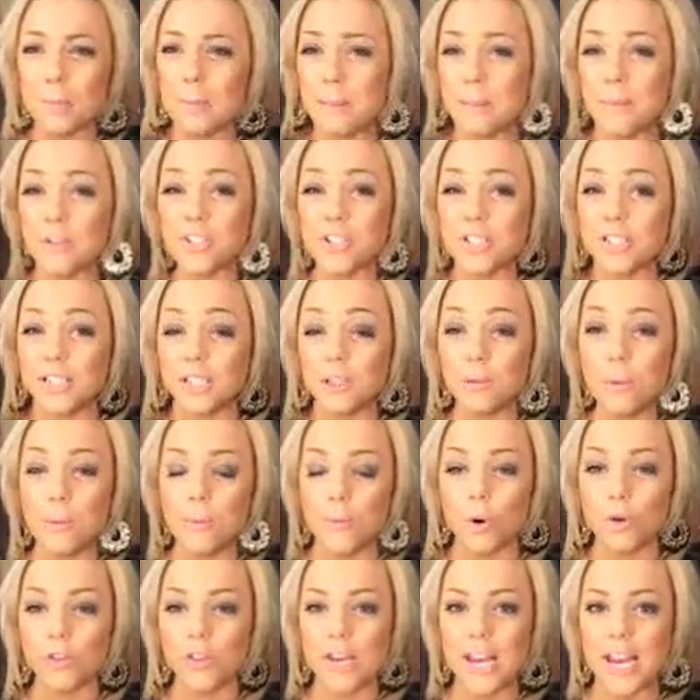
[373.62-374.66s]
maybe just a little bit
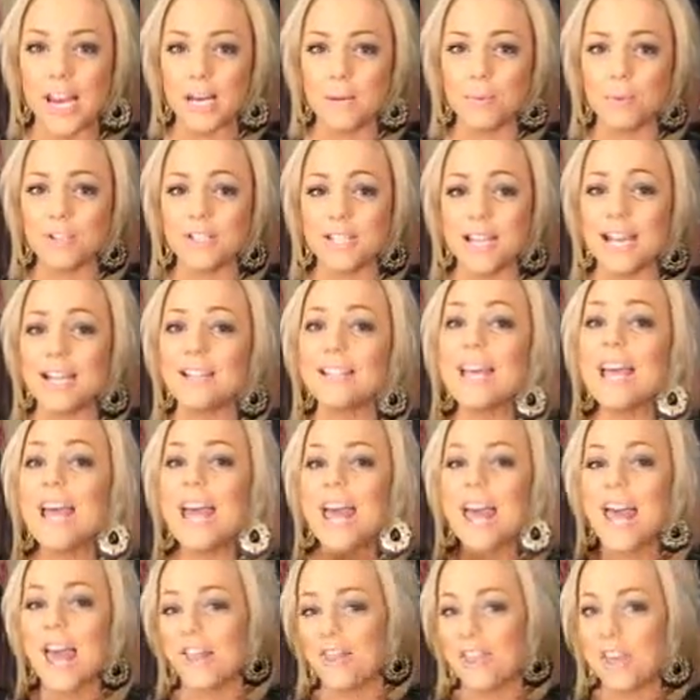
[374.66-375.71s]
more than 80%.
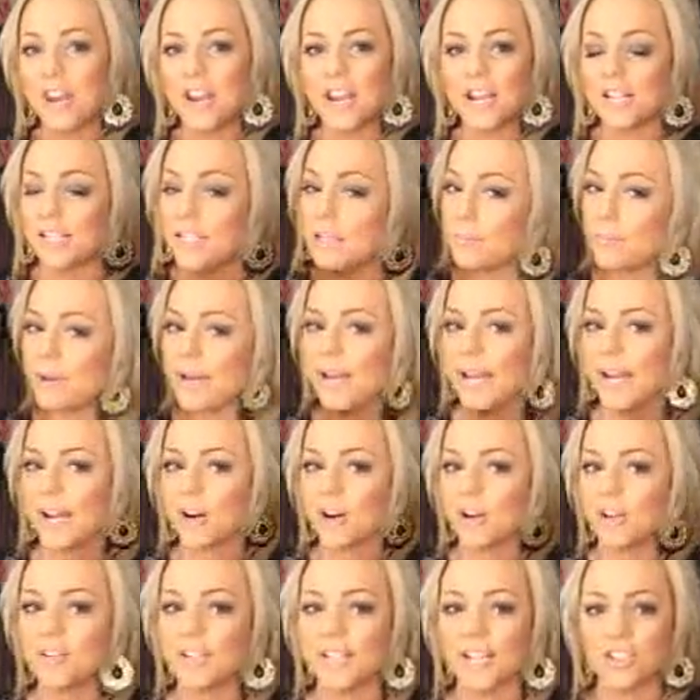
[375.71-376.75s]
Then I clip my
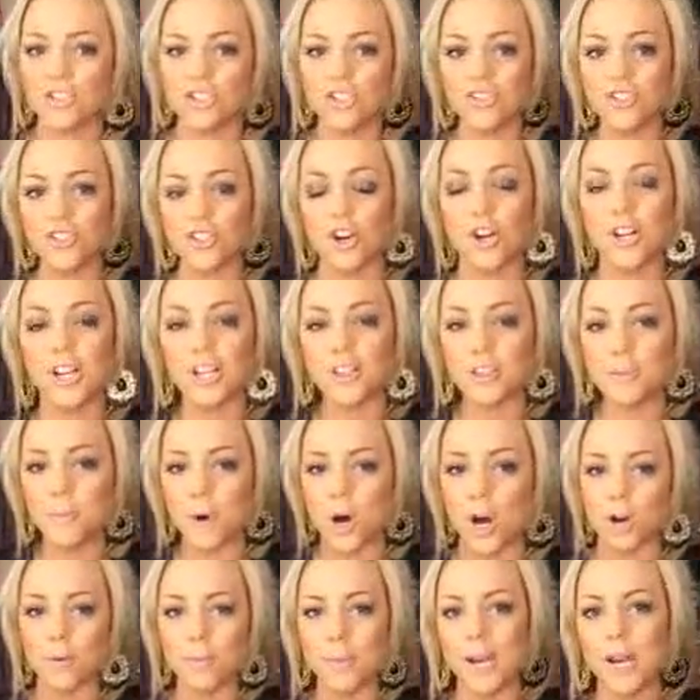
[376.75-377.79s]
hair in sections starting at the
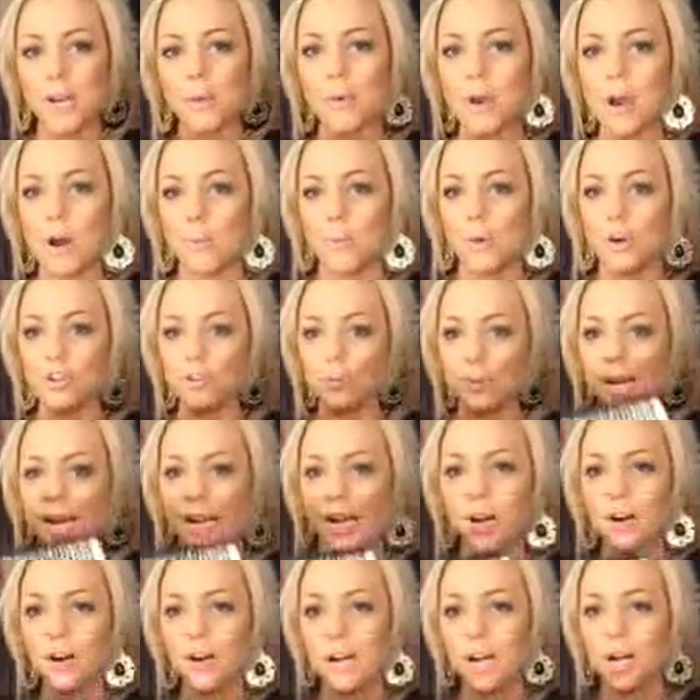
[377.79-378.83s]
bottom, and I round brush my
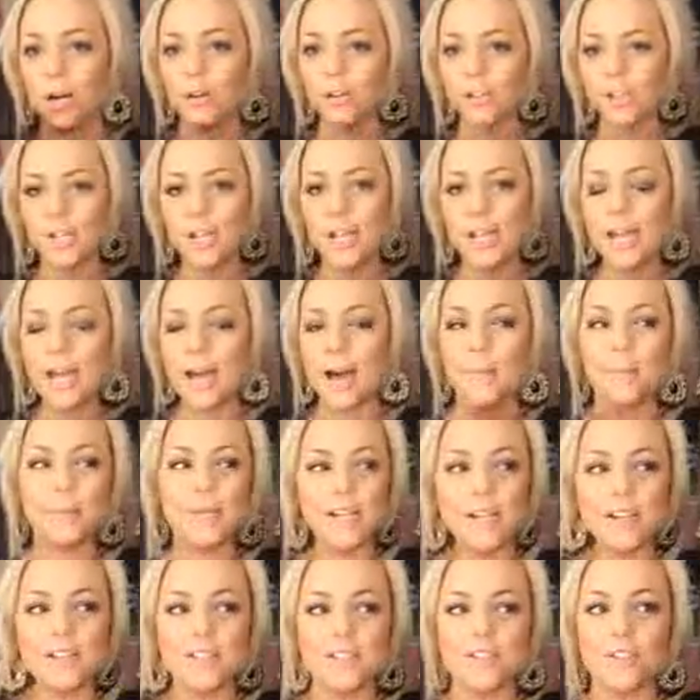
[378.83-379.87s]
hair out.
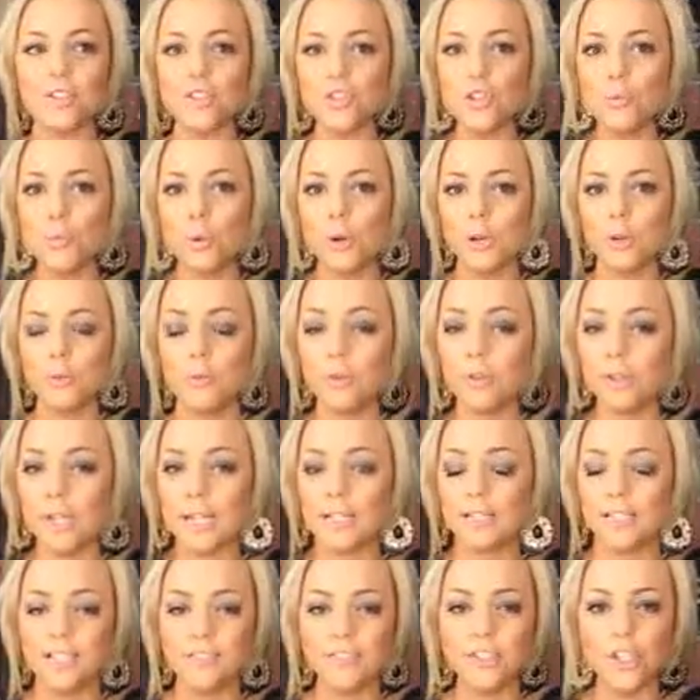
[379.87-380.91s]
Because there's no point in
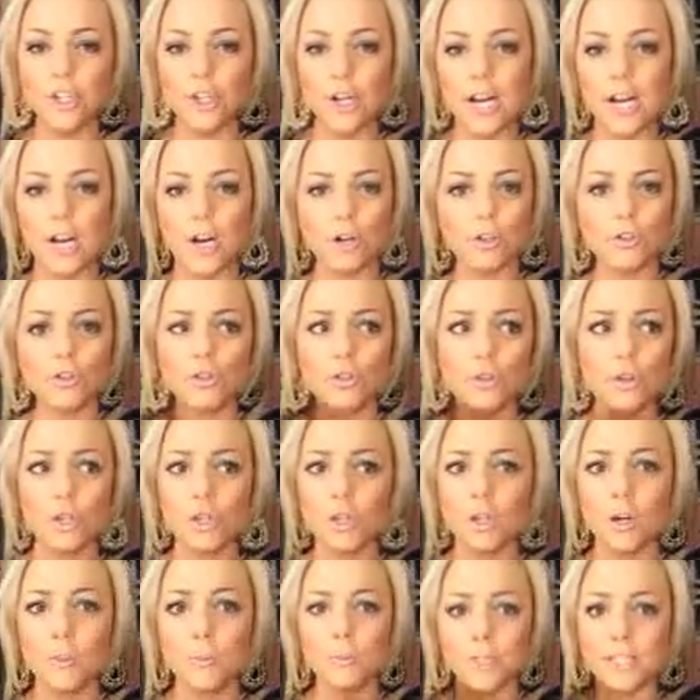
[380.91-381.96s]
like leaving your hair
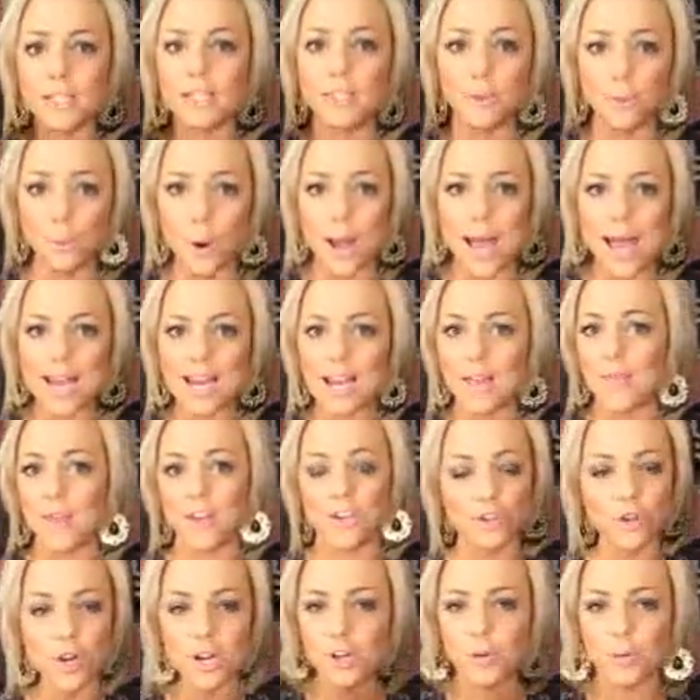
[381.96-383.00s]
completely wet and
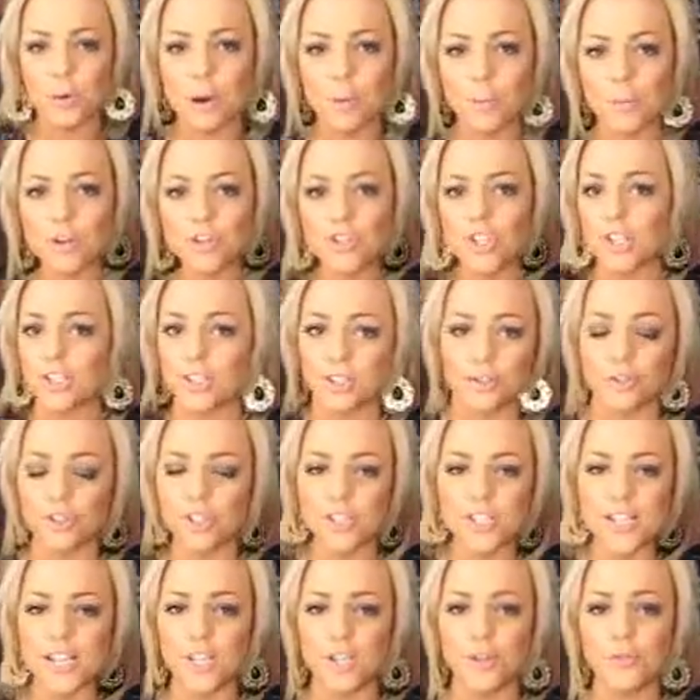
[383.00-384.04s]
then trying to round brush it, because it'll
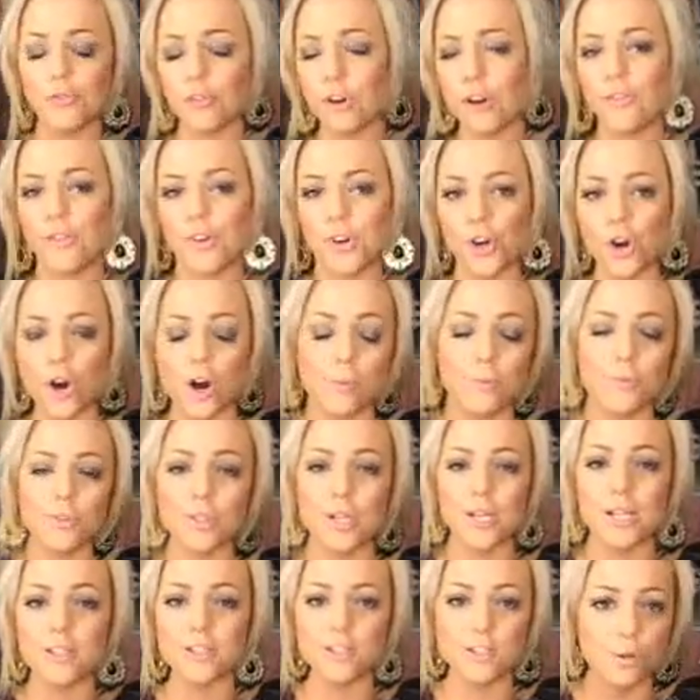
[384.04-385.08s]
just take you forever. Your arms
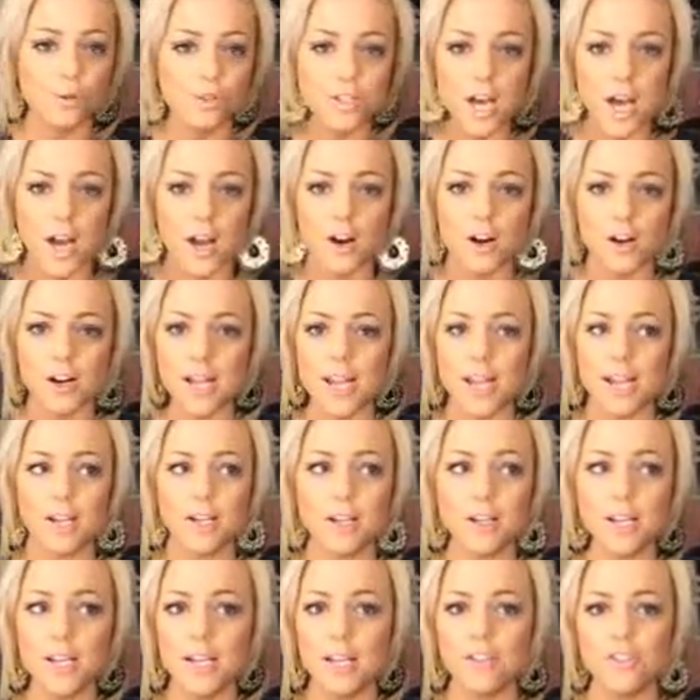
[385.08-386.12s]
will get so tired,
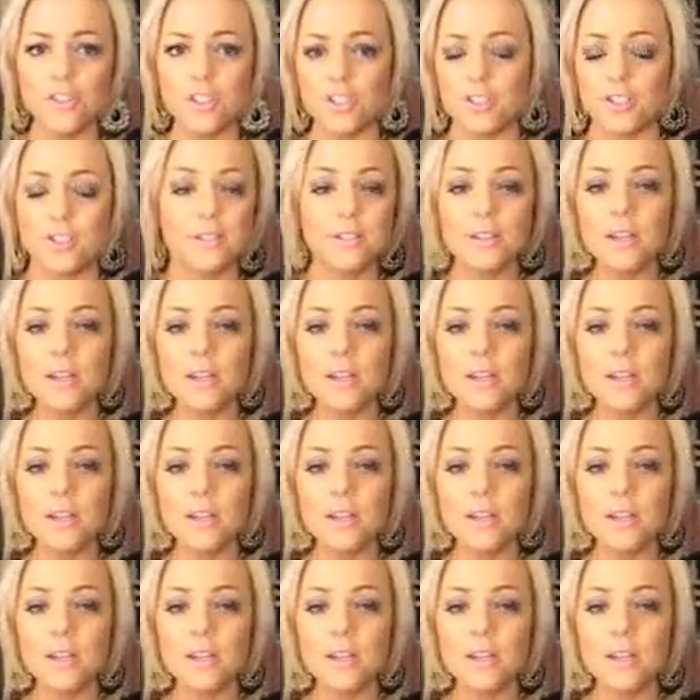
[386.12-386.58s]
and it's